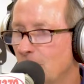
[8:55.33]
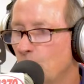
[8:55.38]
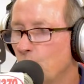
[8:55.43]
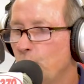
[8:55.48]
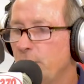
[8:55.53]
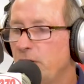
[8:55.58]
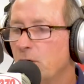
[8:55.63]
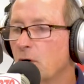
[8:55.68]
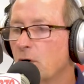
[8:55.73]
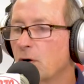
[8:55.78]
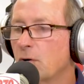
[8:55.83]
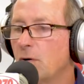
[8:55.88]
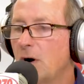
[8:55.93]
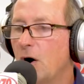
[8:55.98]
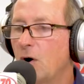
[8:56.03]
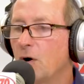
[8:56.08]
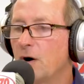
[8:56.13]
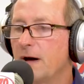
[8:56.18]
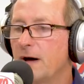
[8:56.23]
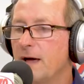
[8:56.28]
we don't go
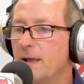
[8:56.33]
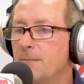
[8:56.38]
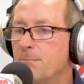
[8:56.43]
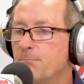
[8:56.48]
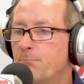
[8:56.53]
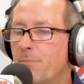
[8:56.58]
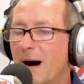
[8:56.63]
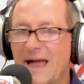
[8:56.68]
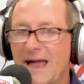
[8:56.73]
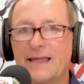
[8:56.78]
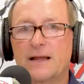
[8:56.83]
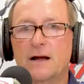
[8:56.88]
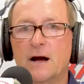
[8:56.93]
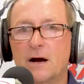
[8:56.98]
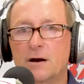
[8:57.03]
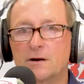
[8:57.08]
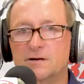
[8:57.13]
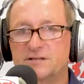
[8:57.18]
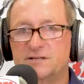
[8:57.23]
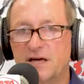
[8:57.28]
out and buy
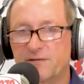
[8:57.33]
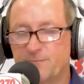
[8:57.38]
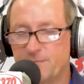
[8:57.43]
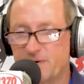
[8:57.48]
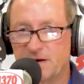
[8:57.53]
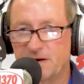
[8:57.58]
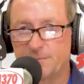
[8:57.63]
cars that have been